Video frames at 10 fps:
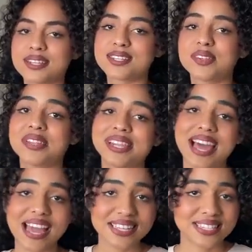So the
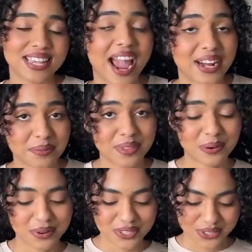last item that I
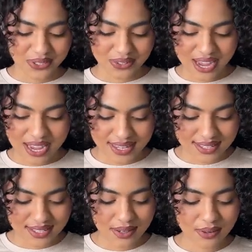want to show you
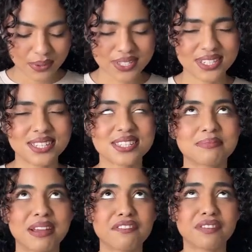guys, which is
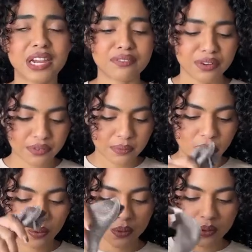my favorite from the
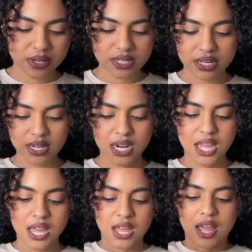whole order,
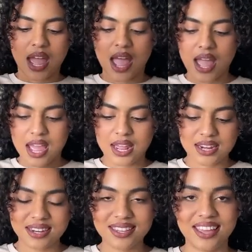
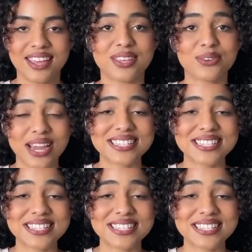and you guys